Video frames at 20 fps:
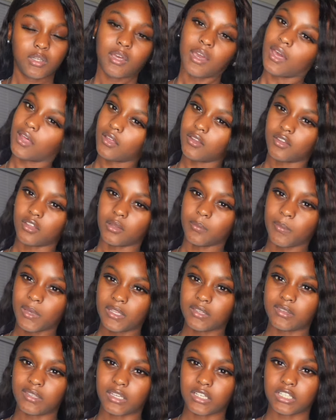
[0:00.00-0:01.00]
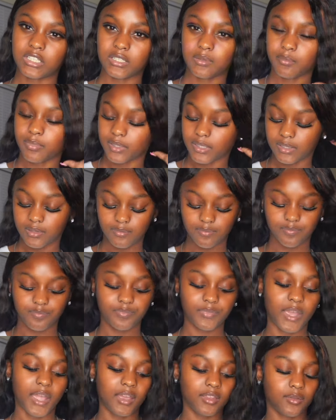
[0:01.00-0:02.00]
I don't know the men's section, but
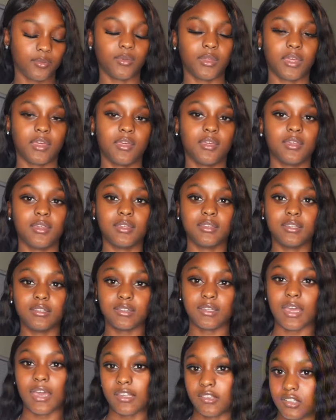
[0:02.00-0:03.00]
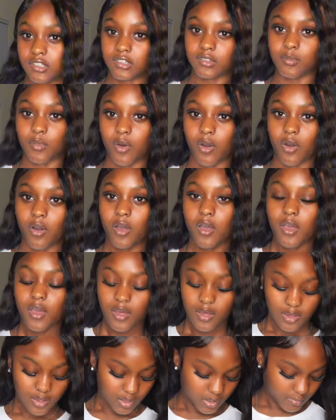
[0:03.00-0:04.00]
either way, this is an extra small.
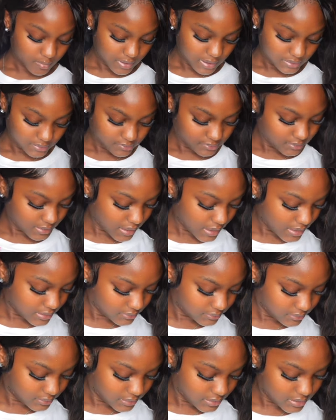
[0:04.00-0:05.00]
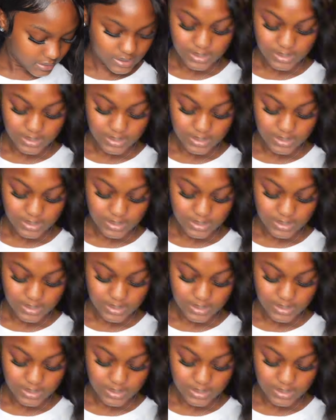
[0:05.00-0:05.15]
It says,